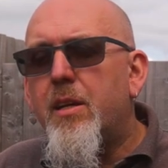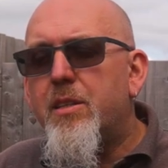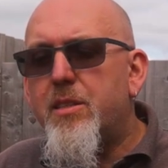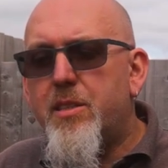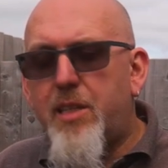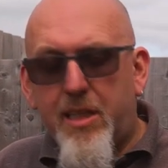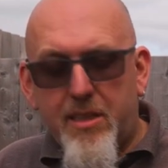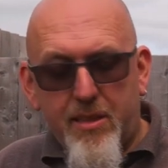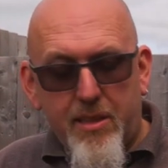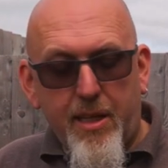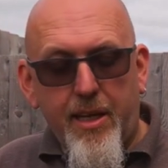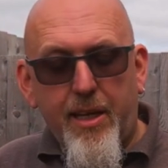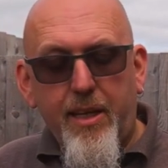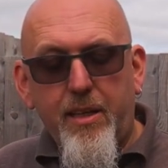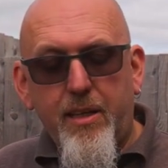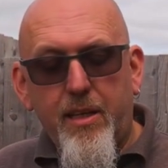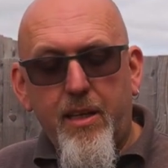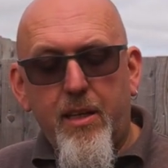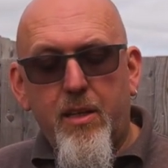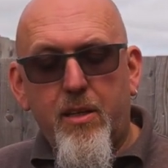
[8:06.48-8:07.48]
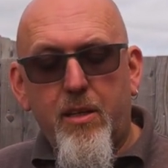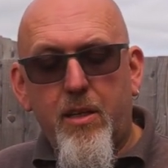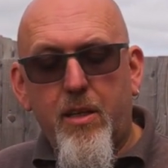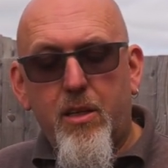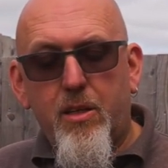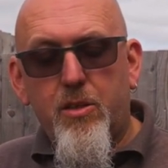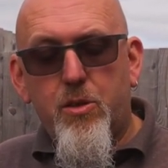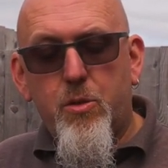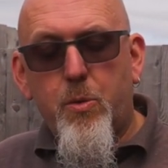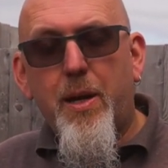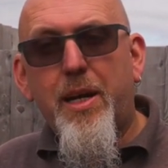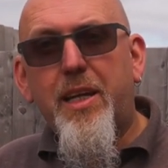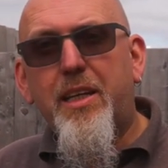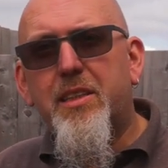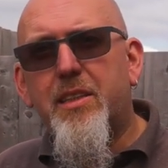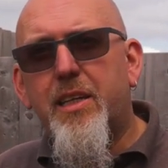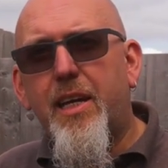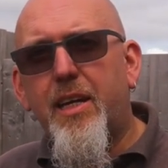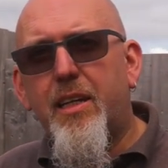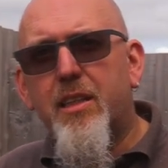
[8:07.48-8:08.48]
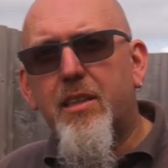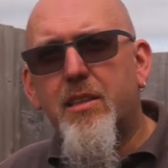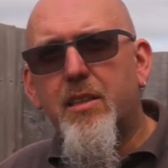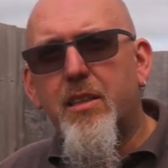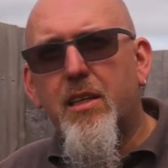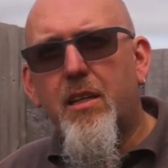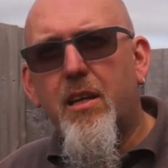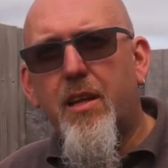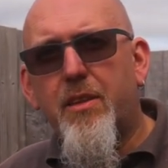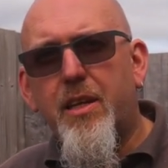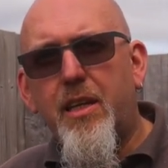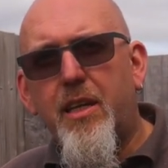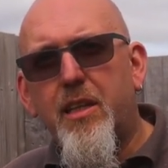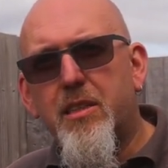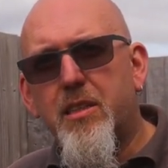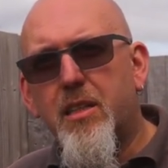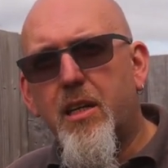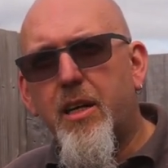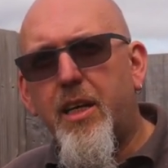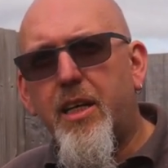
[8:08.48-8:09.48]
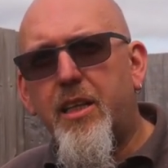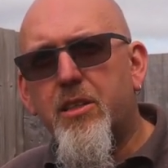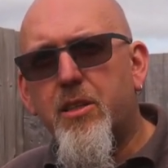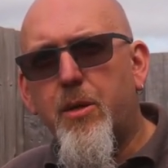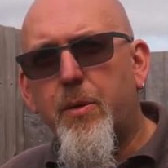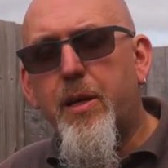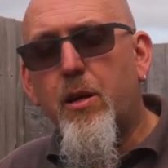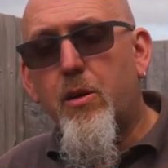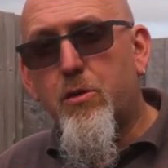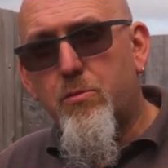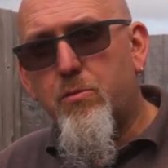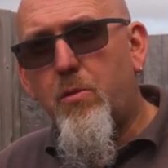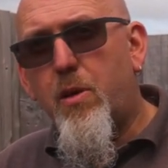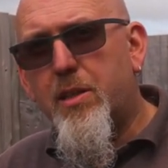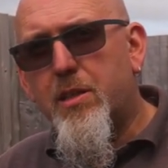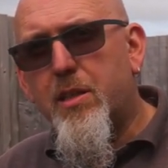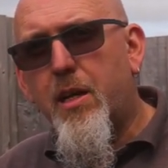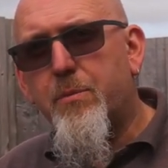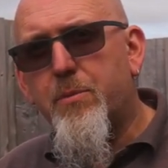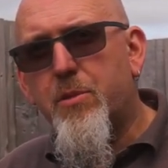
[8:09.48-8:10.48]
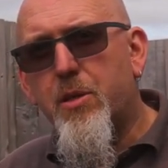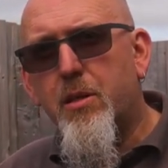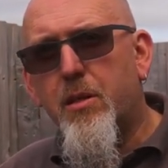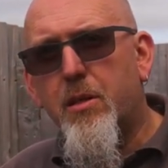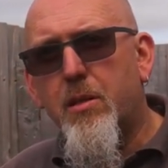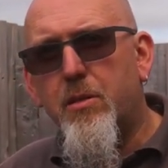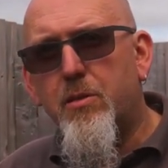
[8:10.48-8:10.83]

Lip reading: 16, 26, I think it's 32. It goes right up to